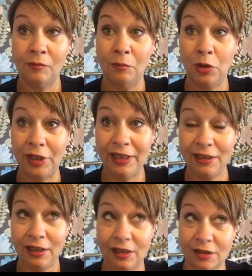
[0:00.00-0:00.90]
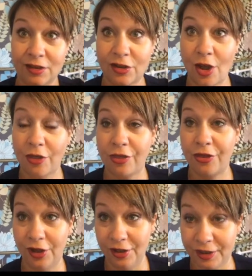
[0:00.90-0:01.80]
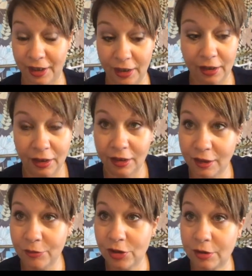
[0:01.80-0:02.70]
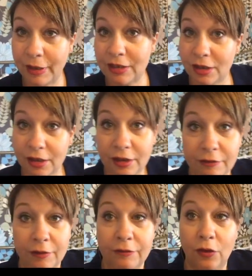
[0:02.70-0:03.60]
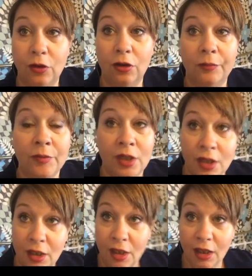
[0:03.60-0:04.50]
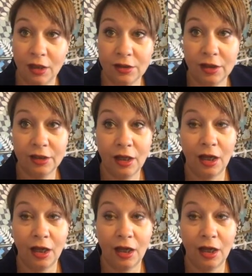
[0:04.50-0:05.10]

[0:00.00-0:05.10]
Morning, it's Thursday and I'm just about to leave for London.